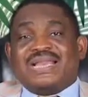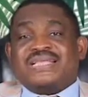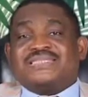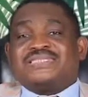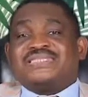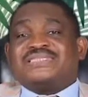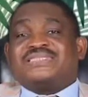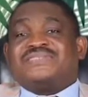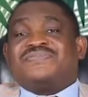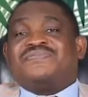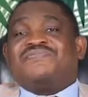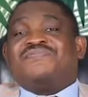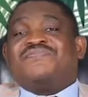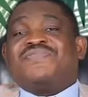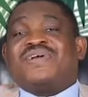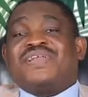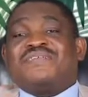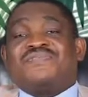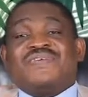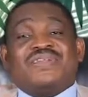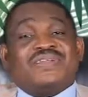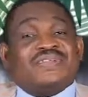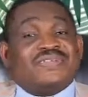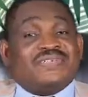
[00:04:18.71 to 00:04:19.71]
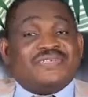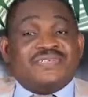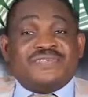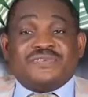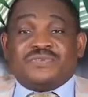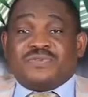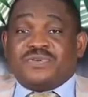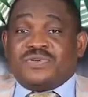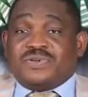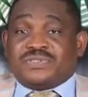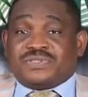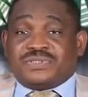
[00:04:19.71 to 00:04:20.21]
this is very, very
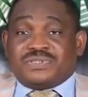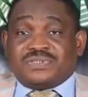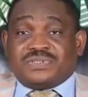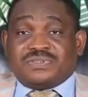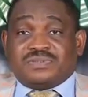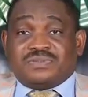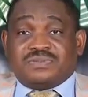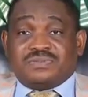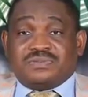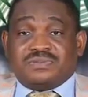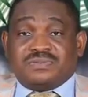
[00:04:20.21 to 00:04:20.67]
ridiculous.